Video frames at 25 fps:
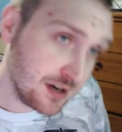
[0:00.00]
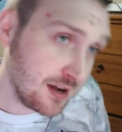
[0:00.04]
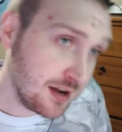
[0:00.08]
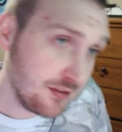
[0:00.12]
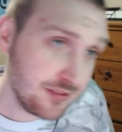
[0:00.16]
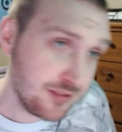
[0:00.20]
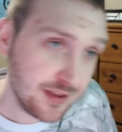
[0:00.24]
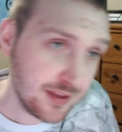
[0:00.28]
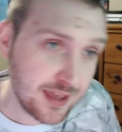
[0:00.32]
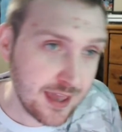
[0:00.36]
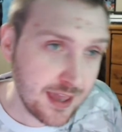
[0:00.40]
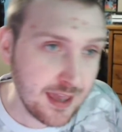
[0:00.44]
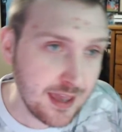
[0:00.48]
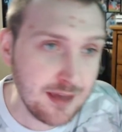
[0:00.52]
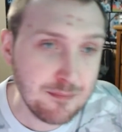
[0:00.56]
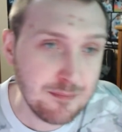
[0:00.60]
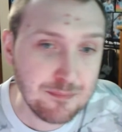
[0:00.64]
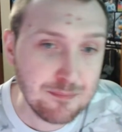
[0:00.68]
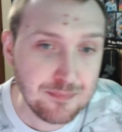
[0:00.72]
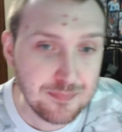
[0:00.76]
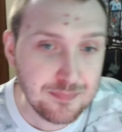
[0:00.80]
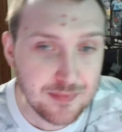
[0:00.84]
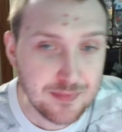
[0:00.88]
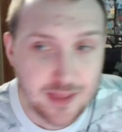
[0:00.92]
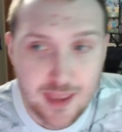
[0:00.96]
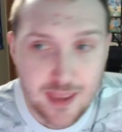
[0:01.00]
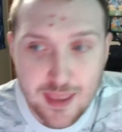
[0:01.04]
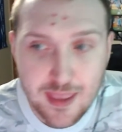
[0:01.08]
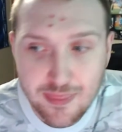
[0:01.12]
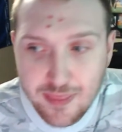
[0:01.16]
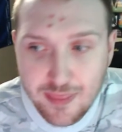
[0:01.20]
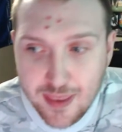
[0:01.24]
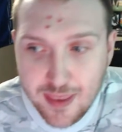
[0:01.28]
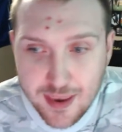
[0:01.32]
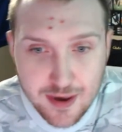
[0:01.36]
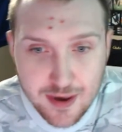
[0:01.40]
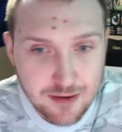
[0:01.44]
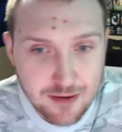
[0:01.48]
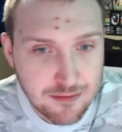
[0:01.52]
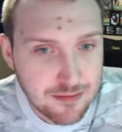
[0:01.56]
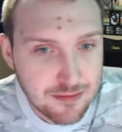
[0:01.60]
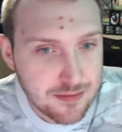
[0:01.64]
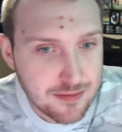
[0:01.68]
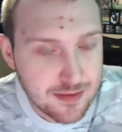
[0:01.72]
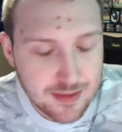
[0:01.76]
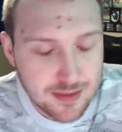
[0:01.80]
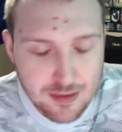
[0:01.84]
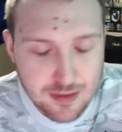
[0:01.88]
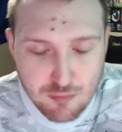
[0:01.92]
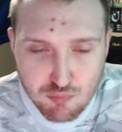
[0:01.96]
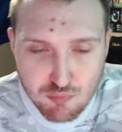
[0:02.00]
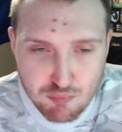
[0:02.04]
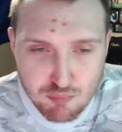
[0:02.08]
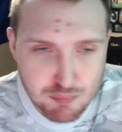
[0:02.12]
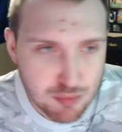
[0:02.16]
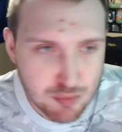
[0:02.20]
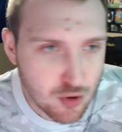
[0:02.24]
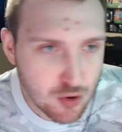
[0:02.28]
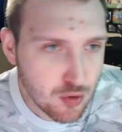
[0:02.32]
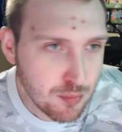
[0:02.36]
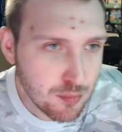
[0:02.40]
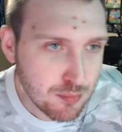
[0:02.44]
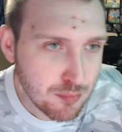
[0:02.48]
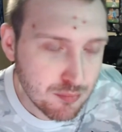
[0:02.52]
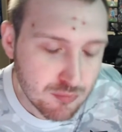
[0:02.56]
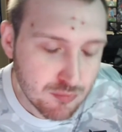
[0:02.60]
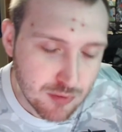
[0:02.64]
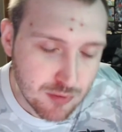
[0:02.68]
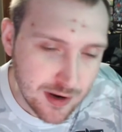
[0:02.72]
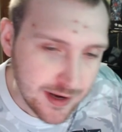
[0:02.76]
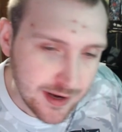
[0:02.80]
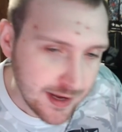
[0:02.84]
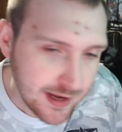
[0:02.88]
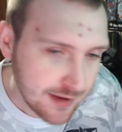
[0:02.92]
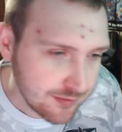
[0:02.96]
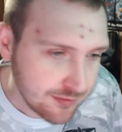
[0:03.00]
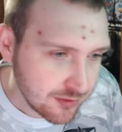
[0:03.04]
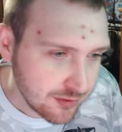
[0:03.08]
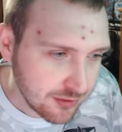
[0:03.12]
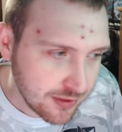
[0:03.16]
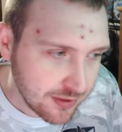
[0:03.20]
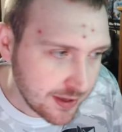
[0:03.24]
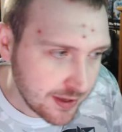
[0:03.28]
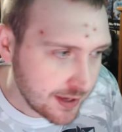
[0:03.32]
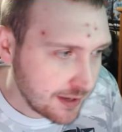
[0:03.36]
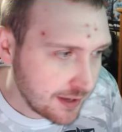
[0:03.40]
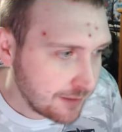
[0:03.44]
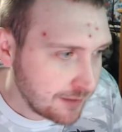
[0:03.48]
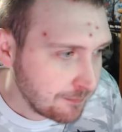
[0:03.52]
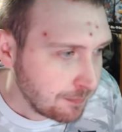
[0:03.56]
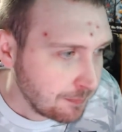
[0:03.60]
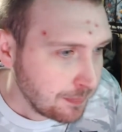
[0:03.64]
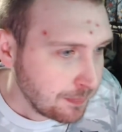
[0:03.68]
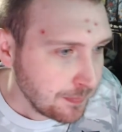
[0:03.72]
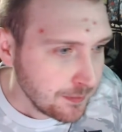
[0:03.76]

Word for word: out the game. And then, boom, right after that,